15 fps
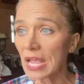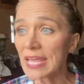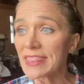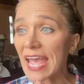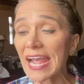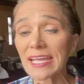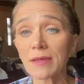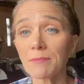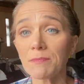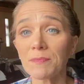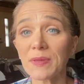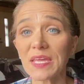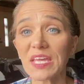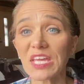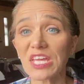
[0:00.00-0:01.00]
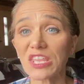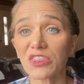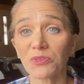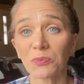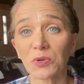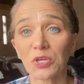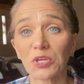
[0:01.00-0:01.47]
That can be
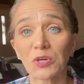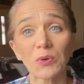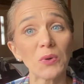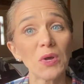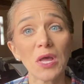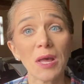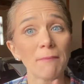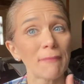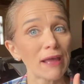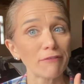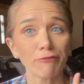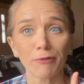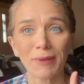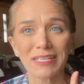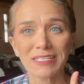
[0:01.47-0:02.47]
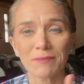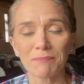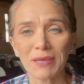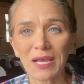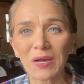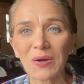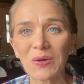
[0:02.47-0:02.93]
through my
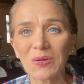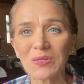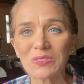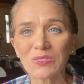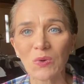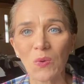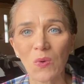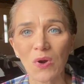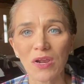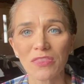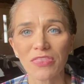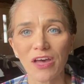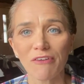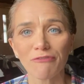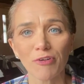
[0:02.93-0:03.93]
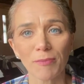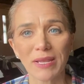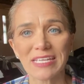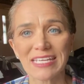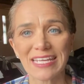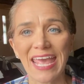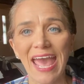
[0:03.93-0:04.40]
fermented pickles or the
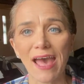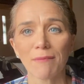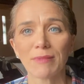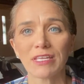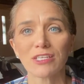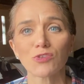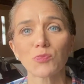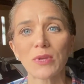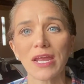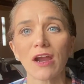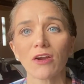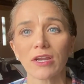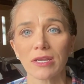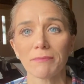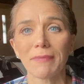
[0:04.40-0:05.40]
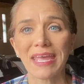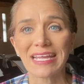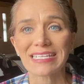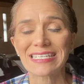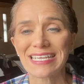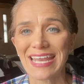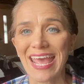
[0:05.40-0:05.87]
fermented cabbage we are going to
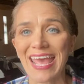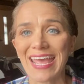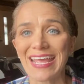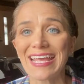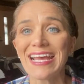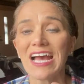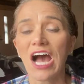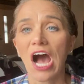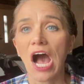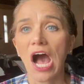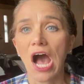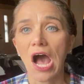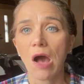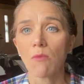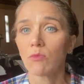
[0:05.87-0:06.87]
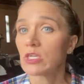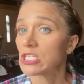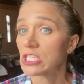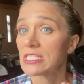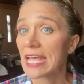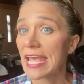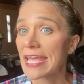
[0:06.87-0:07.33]
make today, um,
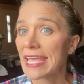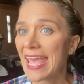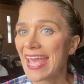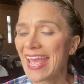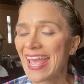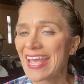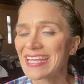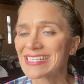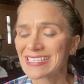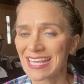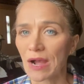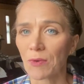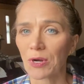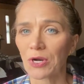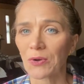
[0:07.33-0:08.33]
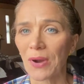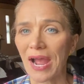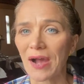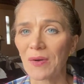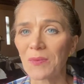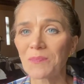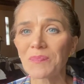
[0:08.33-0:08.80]
which is A K A
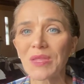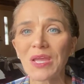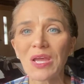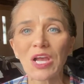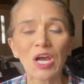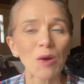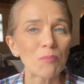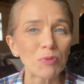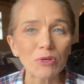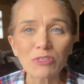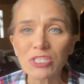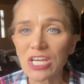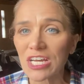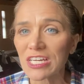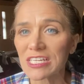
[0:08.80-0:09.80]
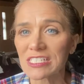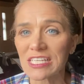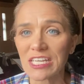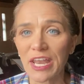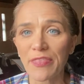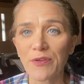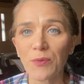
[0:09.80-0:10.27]
sauerkraut. Kombucha is
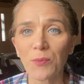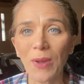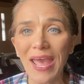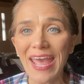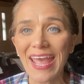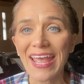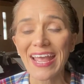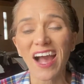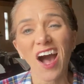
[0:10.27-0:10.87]
another way.